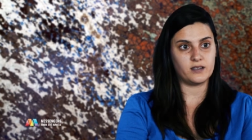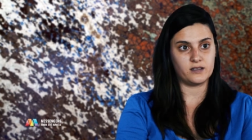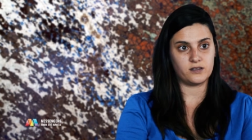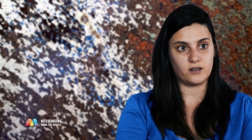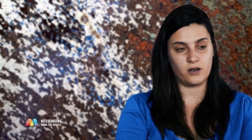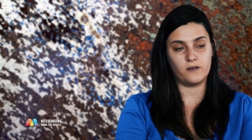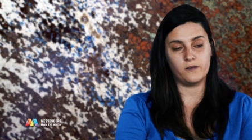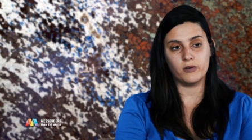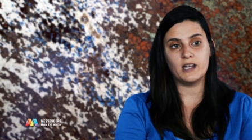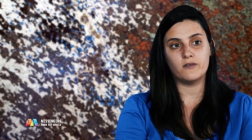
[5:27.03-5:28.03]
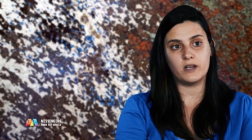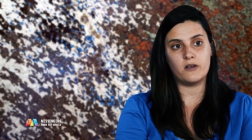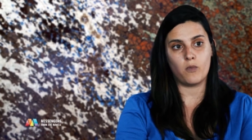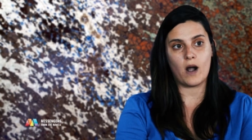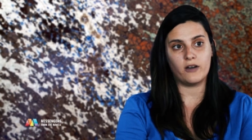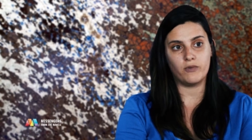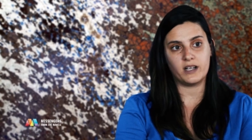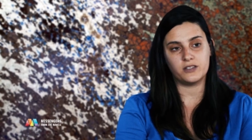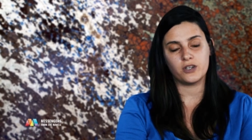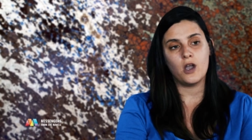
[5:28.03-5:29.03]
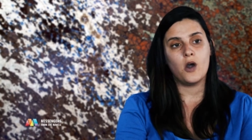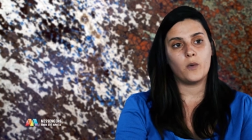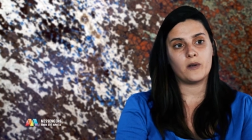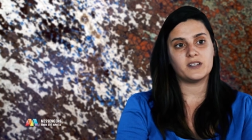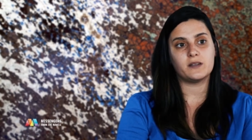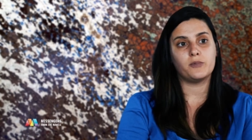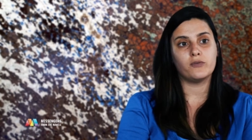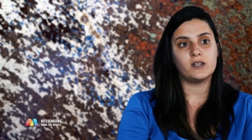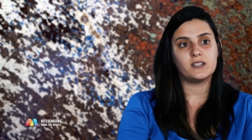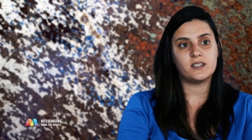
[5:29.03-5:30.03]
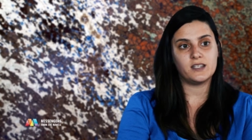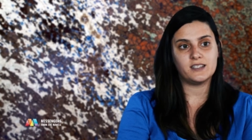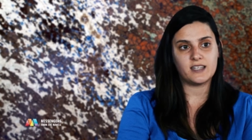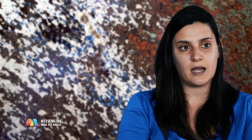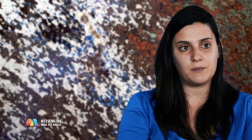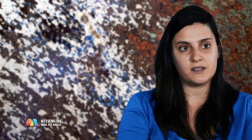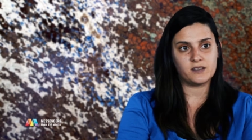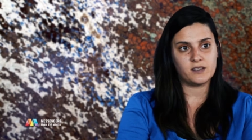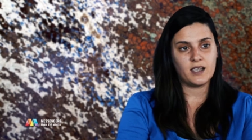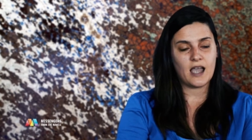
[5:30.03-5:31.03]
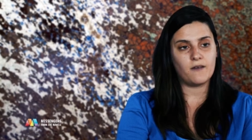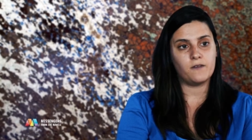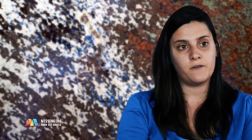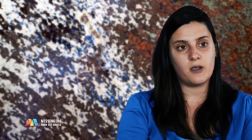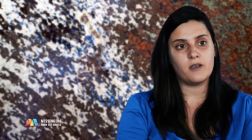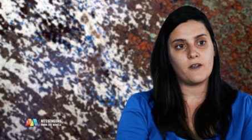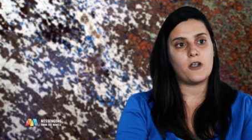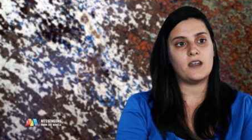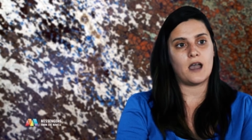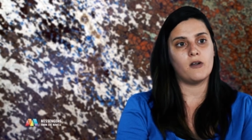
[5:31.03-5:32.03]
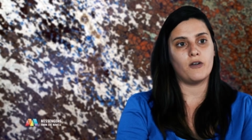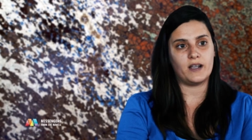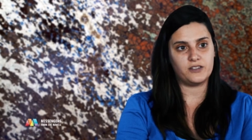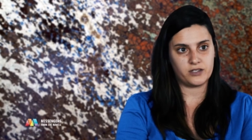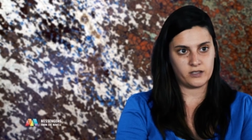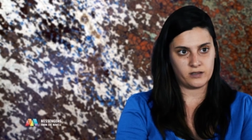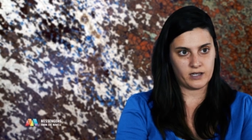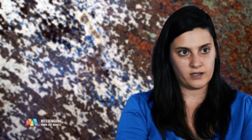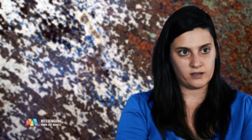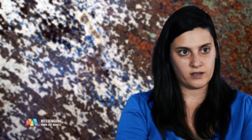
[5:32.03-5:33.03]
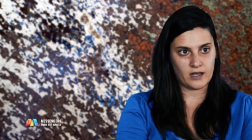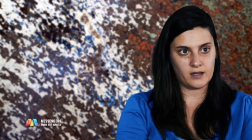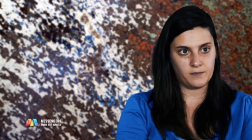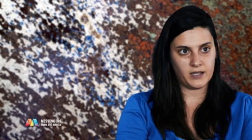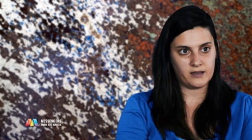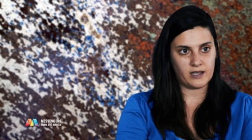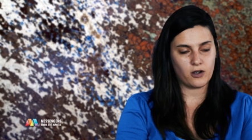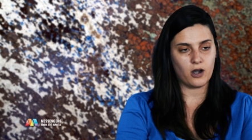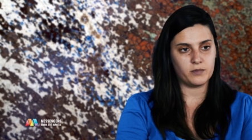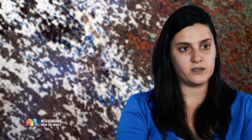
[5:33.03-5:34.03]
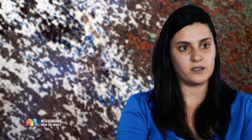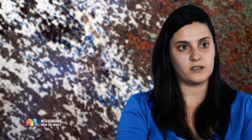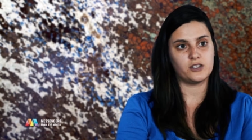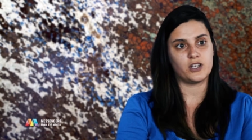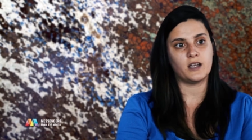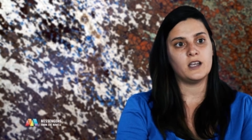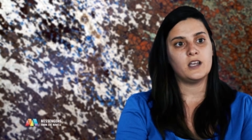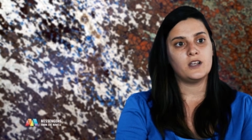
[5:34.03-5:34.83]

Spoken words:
It's got a really, really wide range, whereas the peridotitic diamonds have a very, very narrow range in their carbon signature.